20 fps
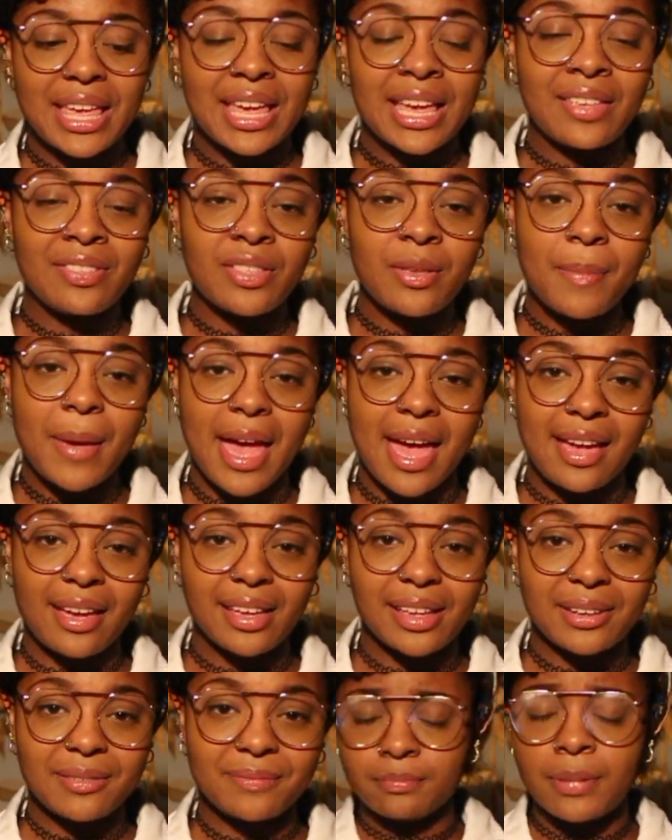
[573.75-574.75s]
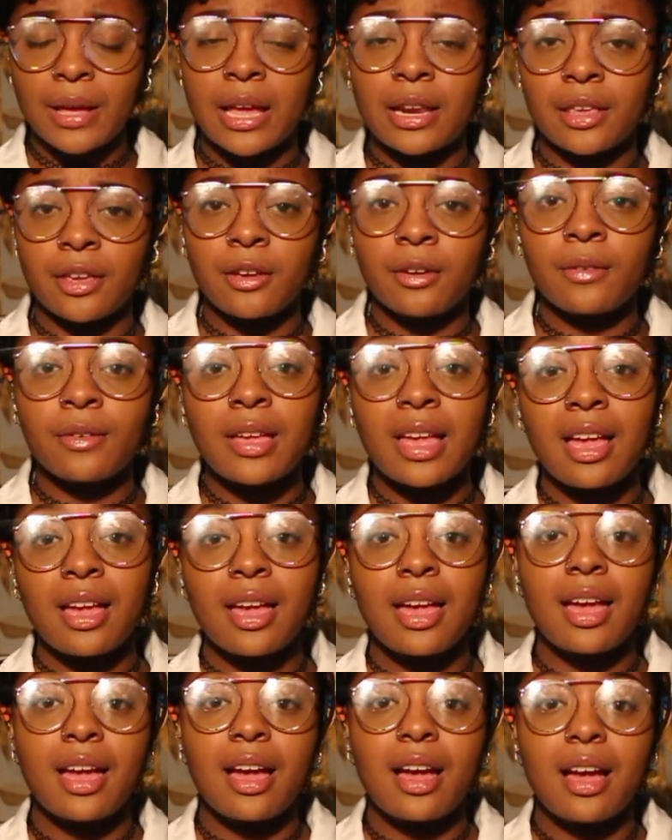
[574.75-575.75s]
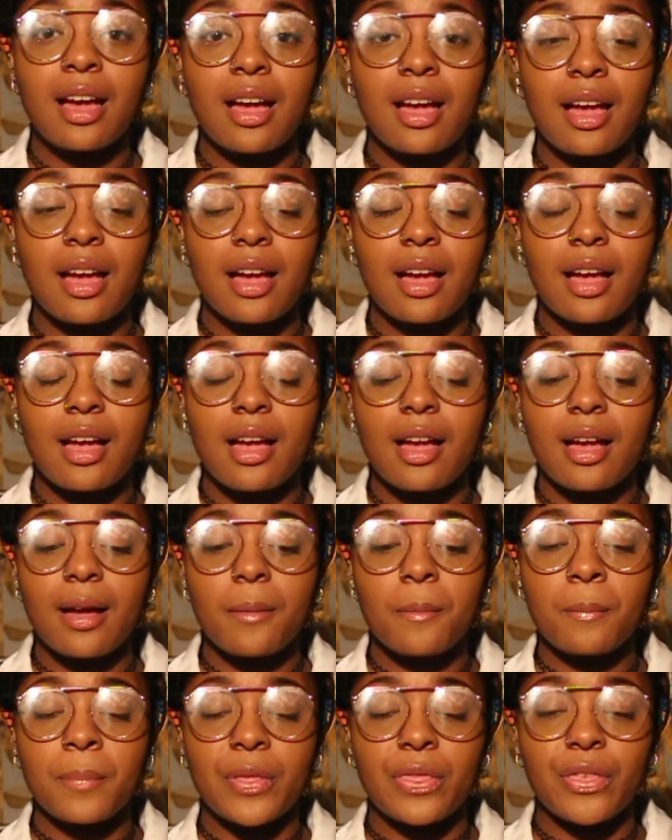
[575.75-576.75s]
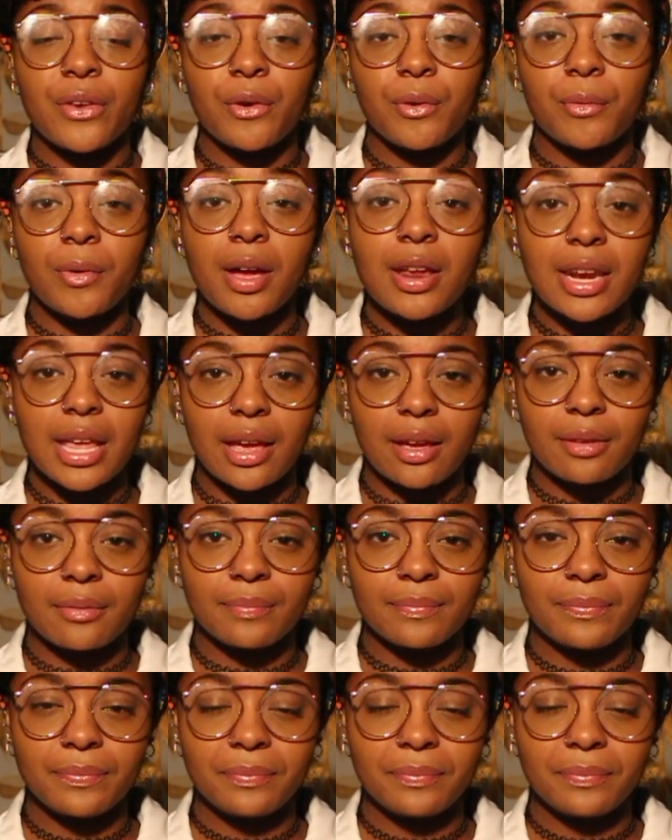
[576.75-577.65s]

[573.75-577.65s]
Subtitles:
in the back patio, but they're running.